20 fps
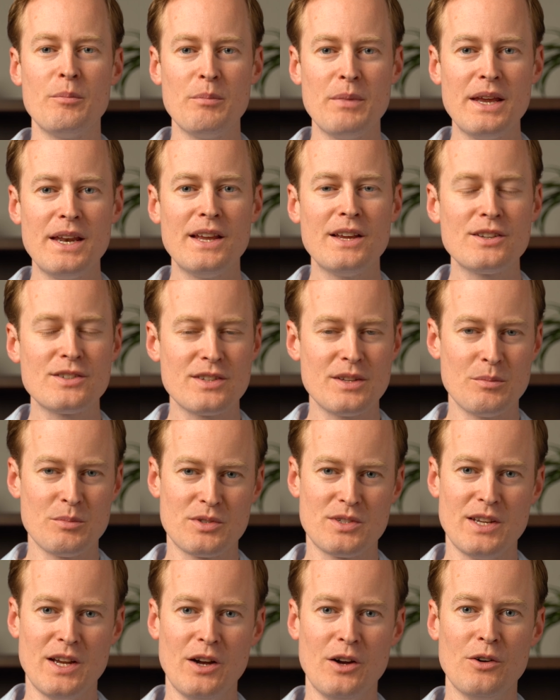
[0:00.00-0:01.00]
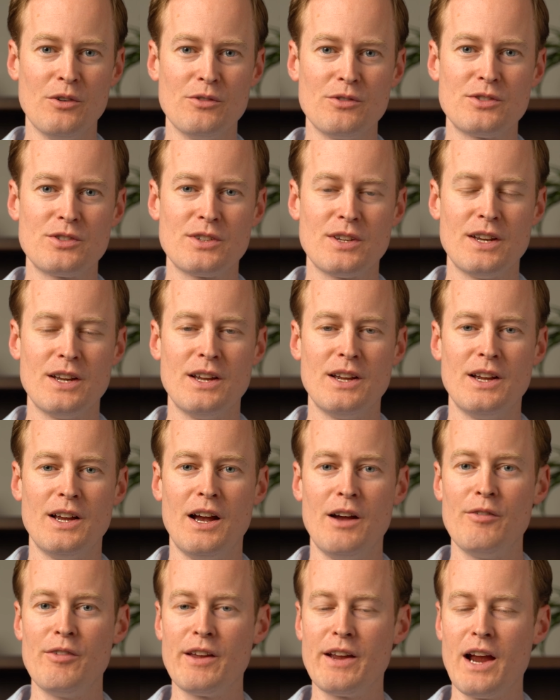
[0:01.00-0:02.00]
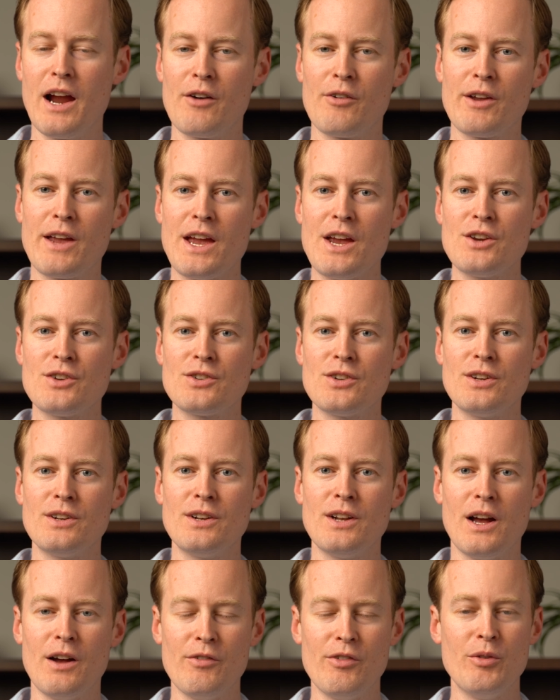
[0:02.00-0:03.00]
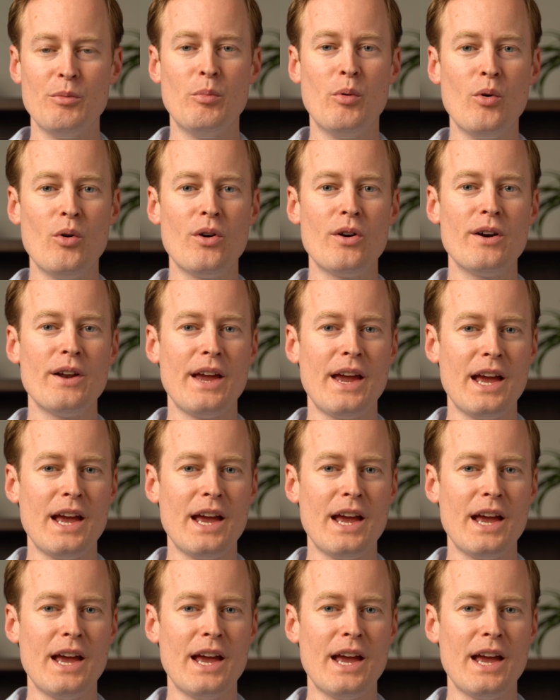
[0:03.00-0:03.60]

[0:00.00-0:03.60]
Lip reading: meetings themselves, of the congregation, of the board,